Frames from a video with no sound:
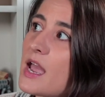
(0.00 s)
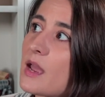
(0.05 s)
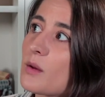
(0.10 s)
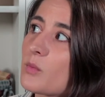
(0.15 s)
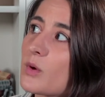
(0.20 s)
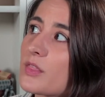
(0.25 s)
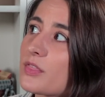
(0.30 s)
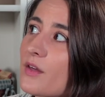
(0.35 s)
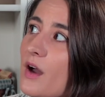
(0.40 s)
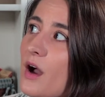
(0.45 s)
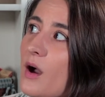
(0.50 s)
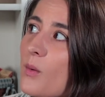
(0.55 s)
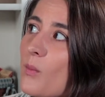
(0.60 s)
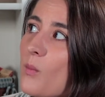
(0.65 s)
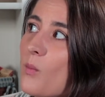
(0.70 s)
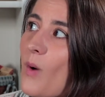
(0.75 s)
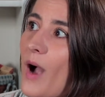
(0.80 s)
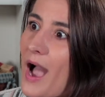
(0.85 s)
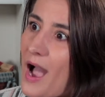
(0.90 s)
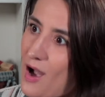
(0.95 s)
And we
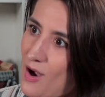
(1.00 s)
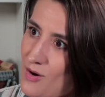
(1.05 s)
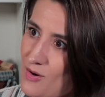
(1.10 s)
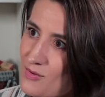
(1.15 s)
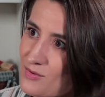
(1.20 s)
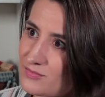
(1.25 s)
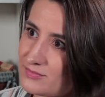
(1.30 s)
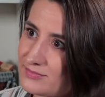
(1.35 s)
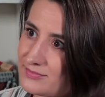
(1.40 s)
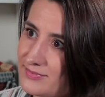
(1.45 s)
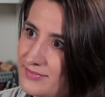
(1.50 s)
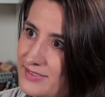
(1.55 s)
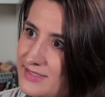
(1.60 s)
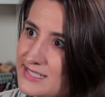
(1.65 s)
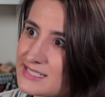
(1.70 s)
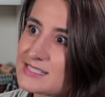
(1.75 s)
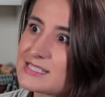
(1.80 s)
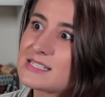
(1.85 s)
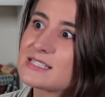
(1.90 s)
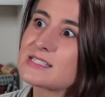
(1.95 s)
thought, wow,
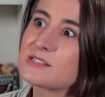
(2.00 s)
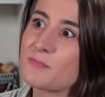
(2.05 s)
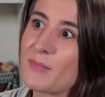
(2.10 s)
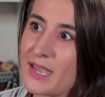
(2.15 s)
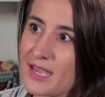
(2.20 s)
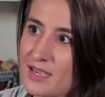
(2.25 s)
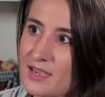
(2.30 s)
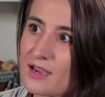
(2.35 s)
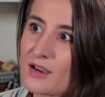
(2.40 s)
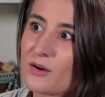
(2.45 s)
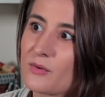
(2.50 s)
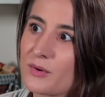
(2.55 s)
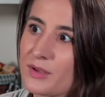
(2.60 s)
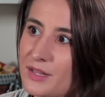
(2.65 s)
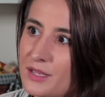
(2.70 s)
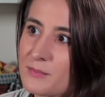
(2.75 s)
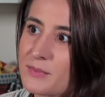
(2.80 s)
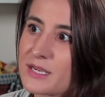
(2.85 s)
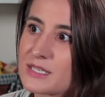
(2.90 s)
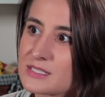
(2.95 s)
this is making a
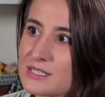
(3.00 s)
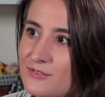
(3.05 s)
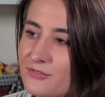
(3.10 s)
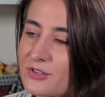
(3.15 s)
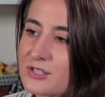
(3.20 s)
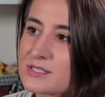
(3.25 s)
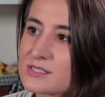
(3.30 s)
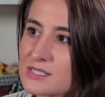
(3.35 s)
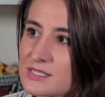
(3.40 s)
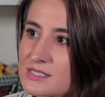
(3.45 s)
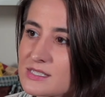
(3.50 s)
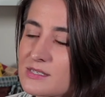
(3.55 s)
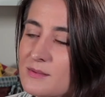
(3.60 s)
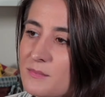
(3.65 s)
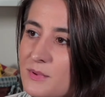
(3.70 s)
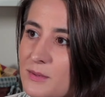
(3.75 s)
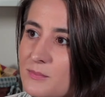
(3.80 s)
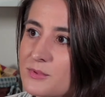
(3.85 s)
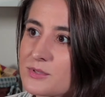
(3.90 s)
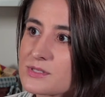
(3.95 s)
really big difference in
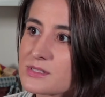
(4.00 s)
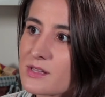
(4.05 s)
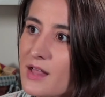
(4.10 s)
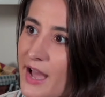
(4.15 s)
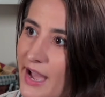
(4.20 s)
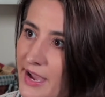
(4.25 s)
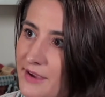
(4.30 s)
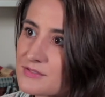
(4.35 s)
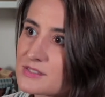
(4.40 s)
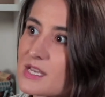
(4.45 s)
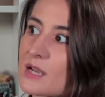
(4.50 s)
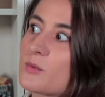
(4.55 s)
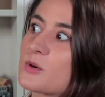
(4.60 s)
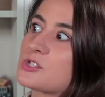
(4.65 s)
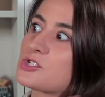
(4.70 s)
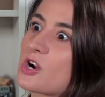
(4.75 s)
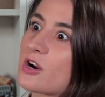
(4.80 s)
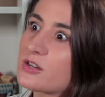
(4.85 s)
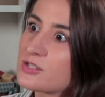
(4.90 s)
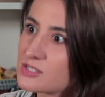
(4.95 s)
some people's lives. I
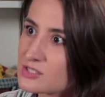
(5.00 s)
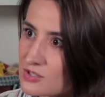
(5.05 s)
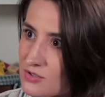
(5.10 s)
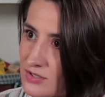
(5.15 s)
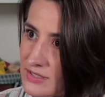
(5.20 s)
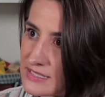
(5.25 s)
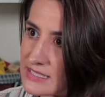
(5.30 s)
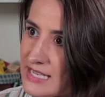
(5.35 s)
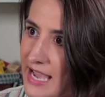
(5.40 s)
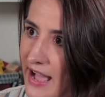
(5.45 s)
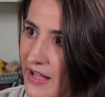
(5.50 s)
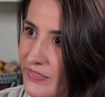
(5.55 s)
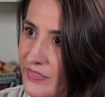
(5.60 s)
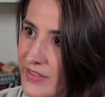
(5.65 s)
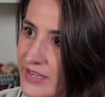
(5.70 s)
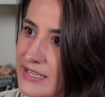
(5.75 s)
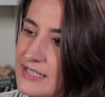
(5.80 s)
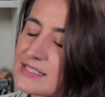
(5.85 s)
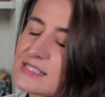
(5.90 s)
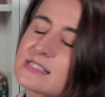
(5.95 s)
wish our students had
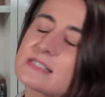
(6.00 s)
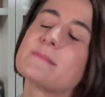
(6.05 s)
this.